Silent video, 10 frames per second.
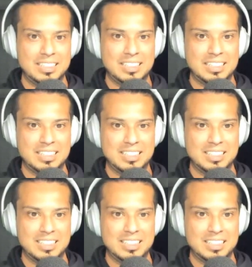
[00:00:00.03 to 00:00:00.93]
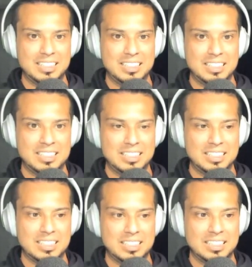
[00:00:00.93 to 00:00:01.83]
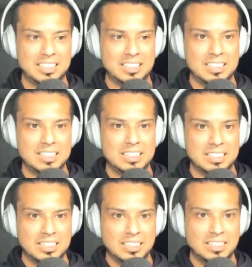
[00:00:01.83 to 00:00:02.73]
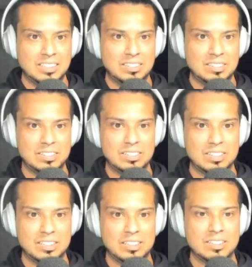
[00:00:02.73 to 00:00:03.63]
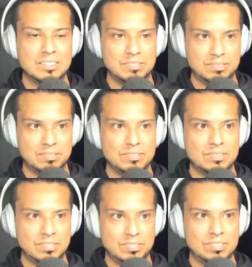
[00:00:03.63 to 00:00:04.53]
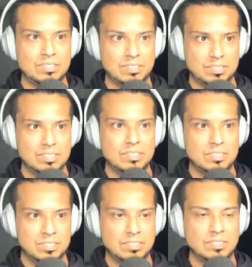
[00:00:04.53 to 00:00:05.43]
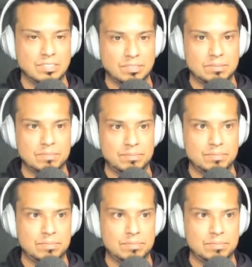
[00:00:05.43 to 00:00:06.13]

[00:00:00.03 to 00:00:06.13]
The person shown says nothing.